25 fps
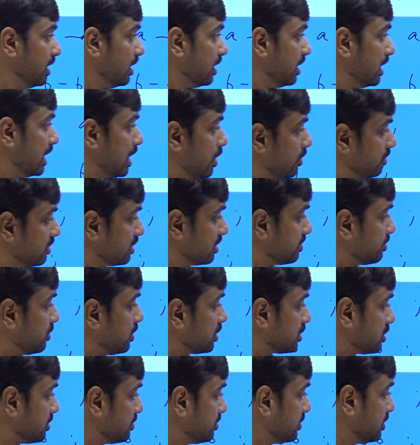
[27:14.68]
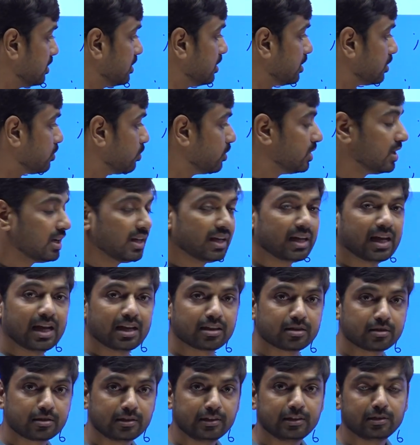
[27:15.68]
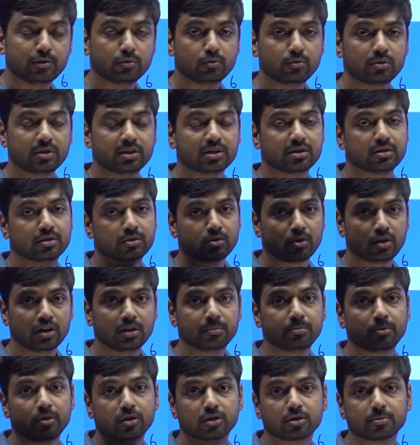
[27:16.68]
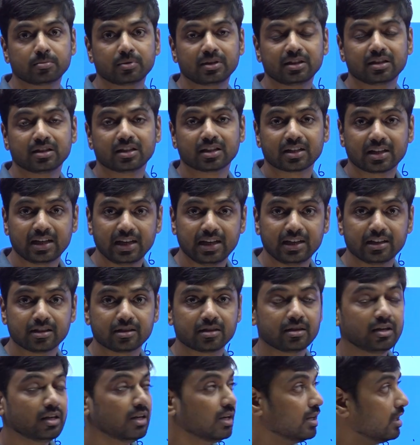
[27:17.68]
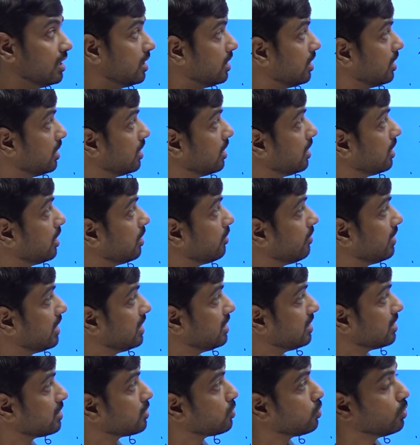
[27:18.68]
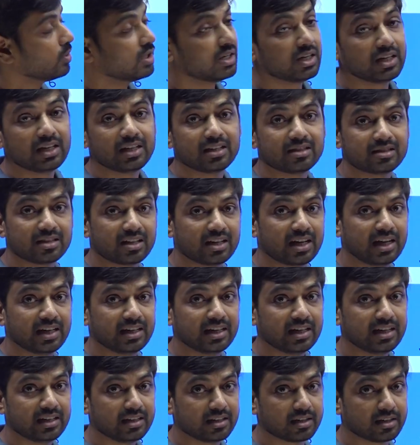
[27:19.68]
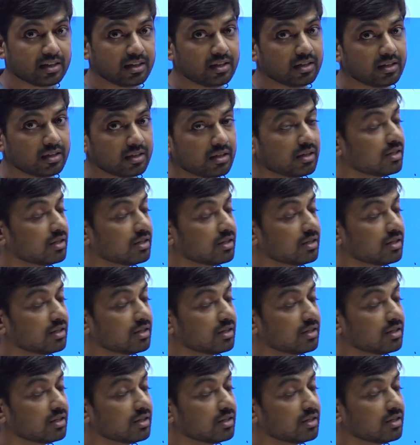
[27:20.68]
How is it possible a quadratic has 3 roots? This is only possible in the case when this quadratic is an identity.